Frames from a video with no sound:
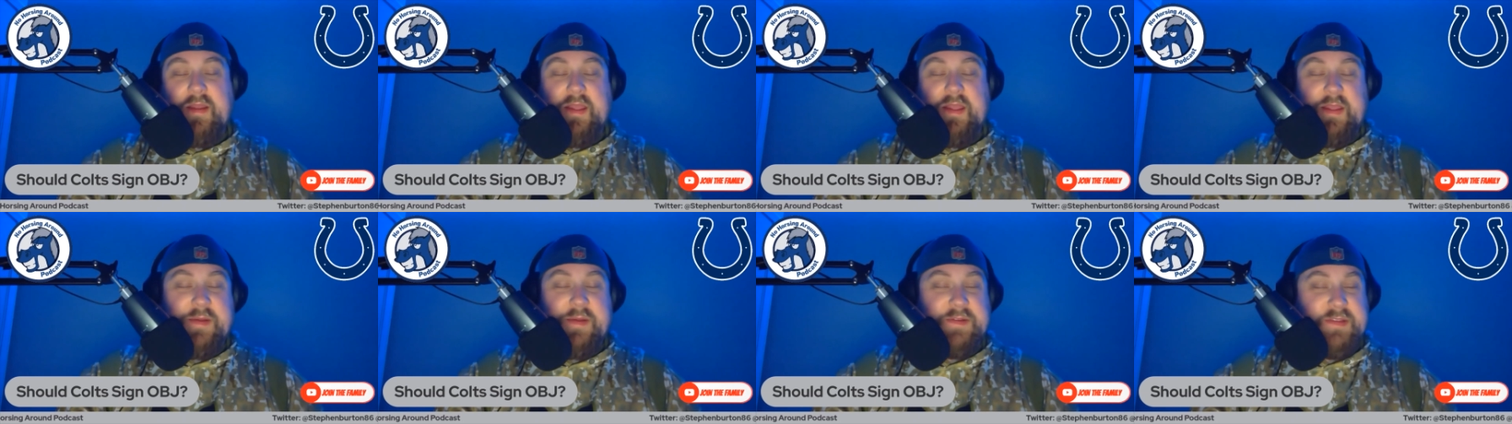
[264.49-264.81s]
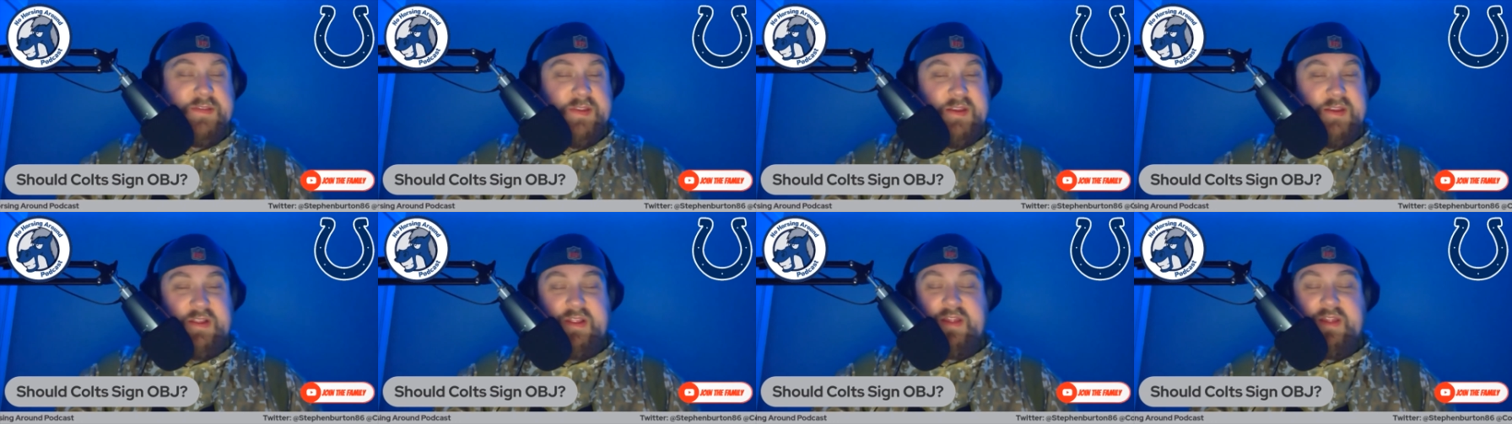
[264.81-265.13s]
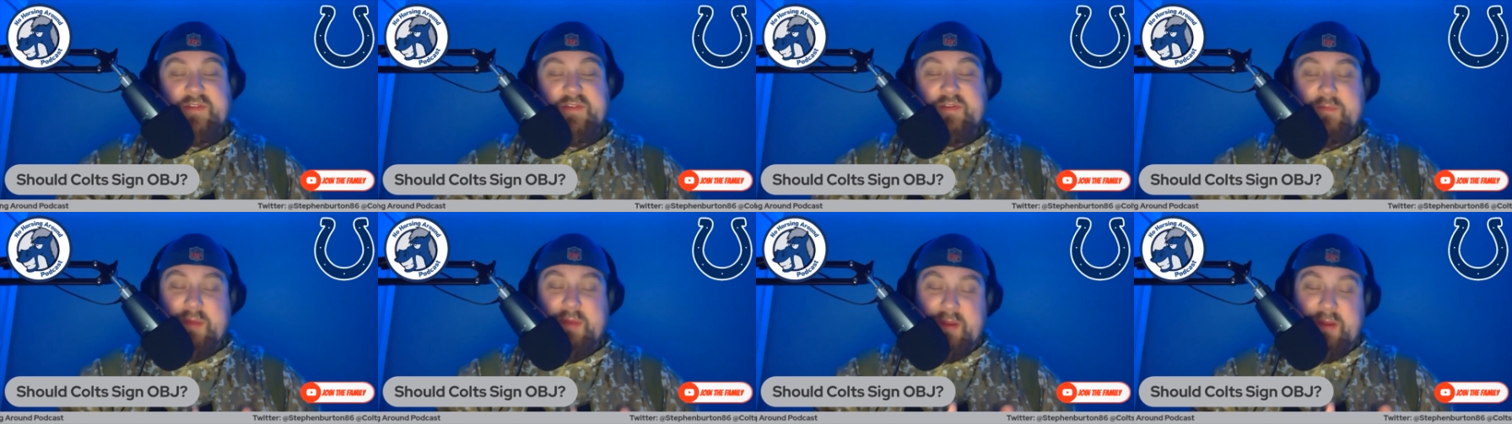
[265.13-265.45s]
He was in
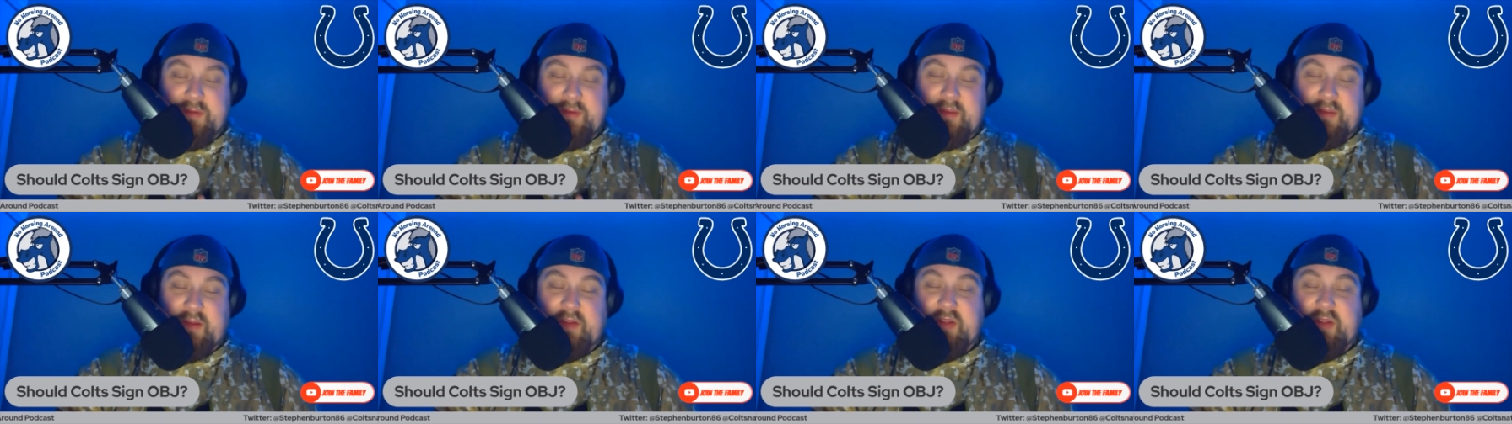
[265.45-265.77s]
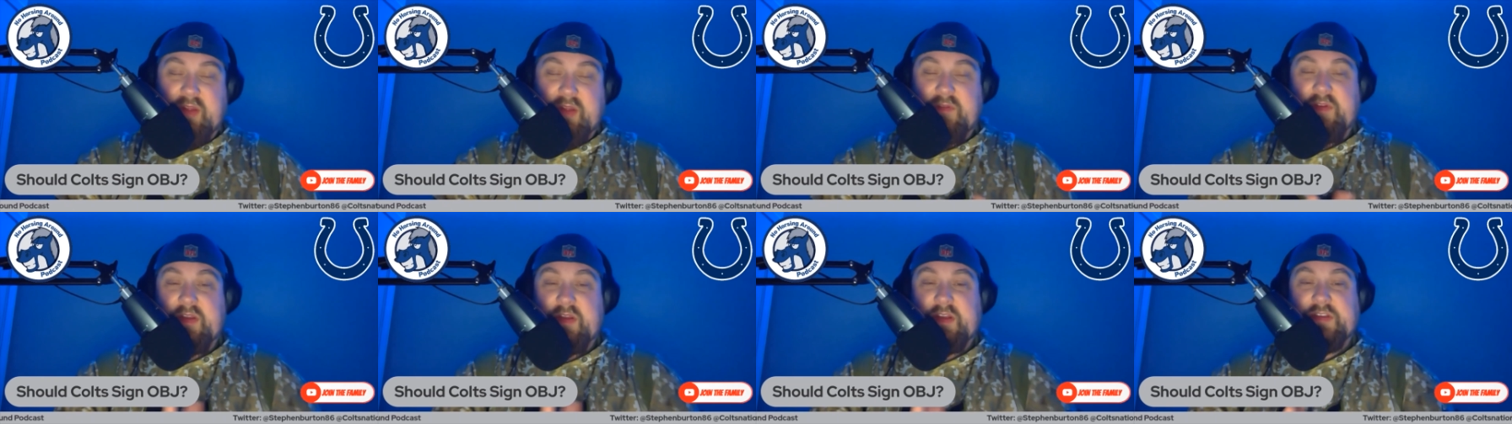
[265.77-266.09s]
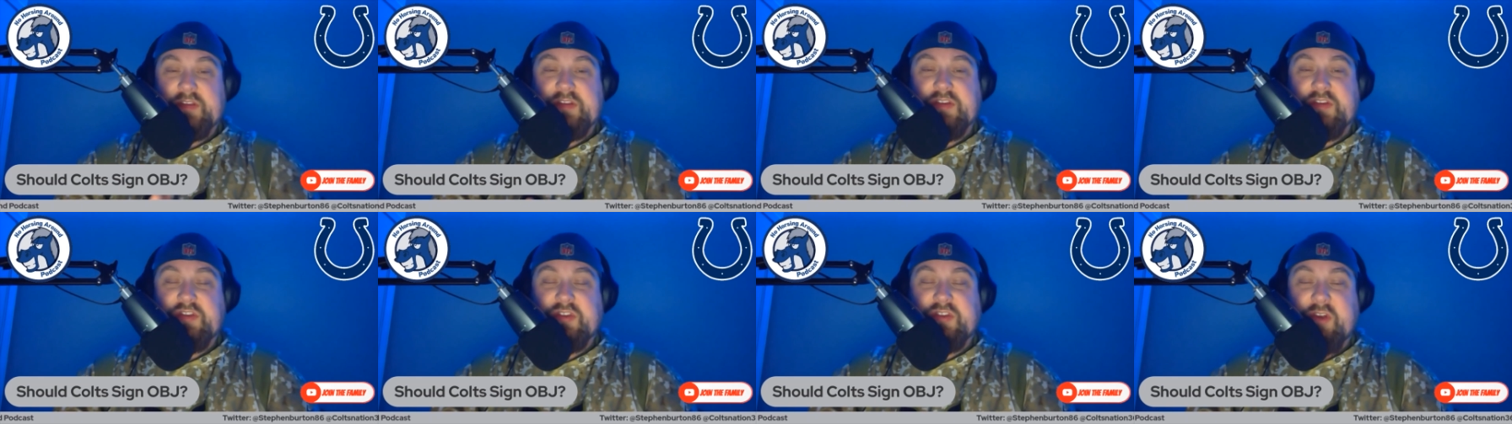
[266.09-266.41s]
Cleveland, but he was in Cleveland
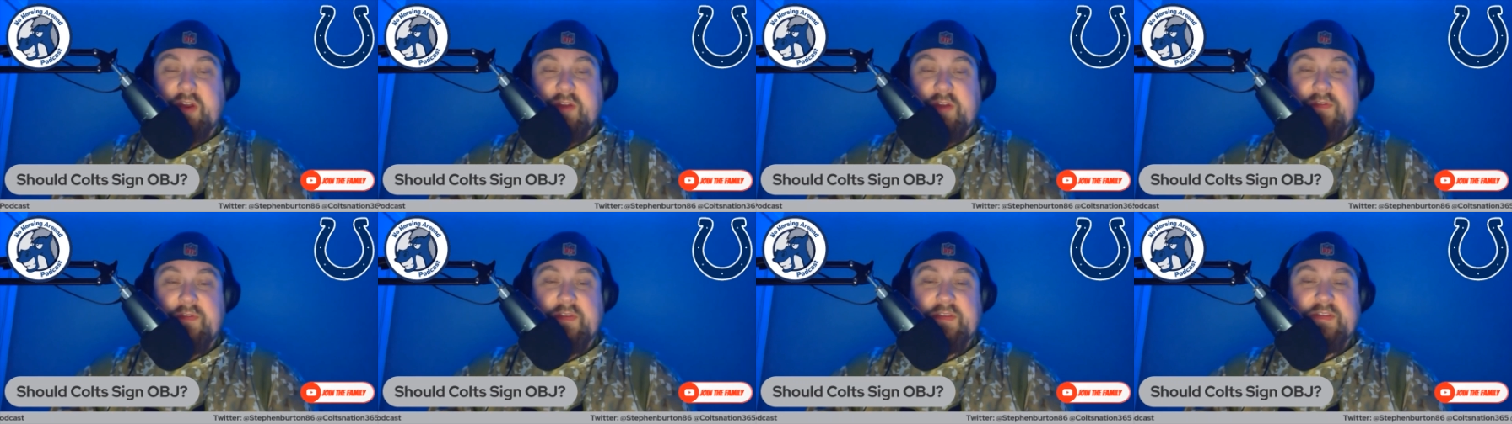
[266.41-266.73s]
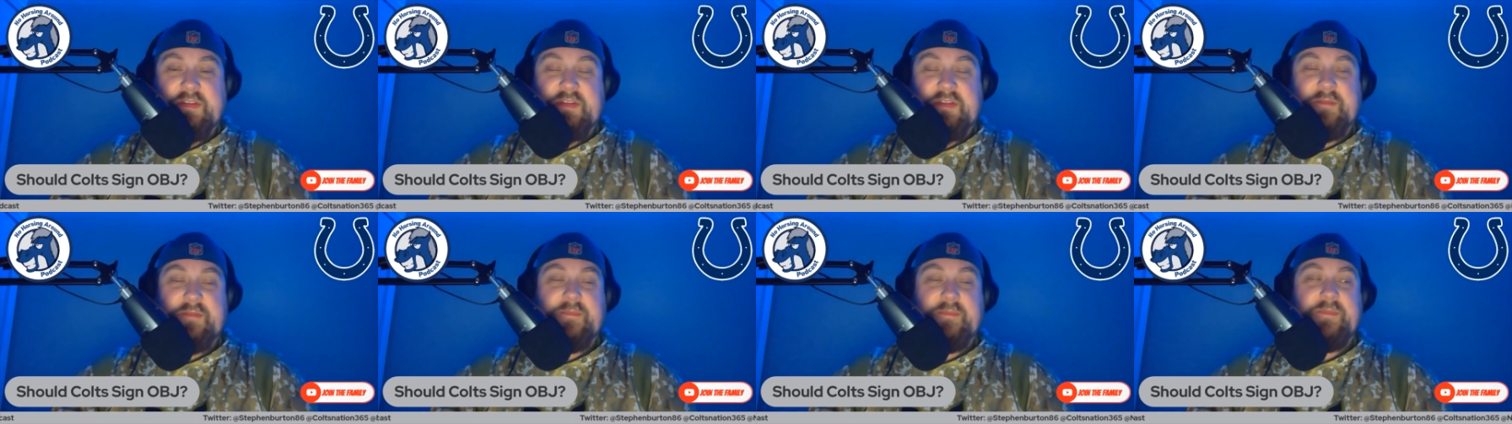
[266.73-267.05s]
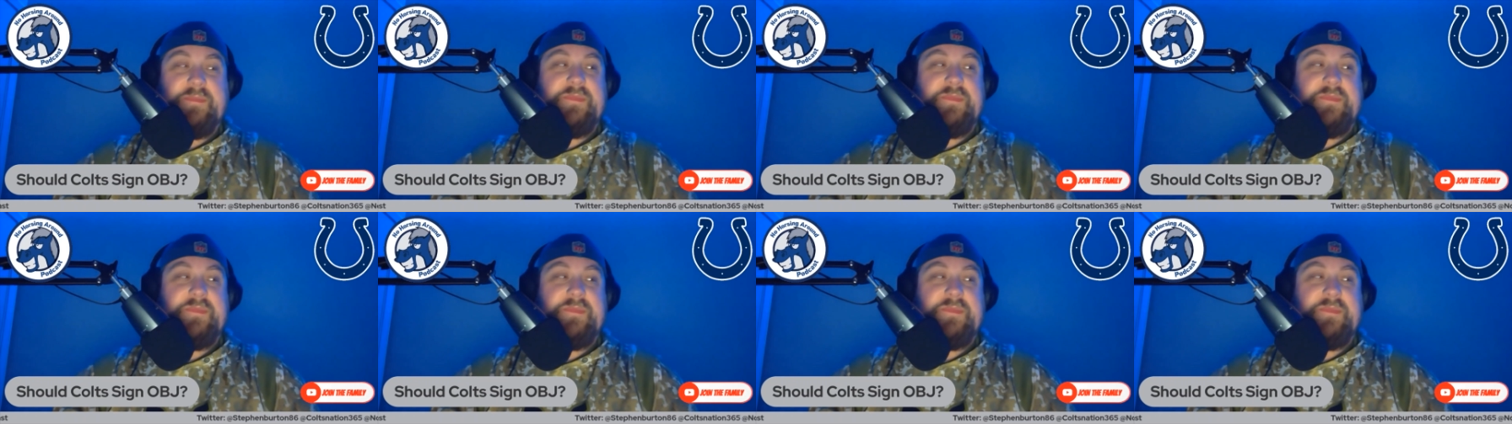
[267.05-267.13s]
because of Jarvis.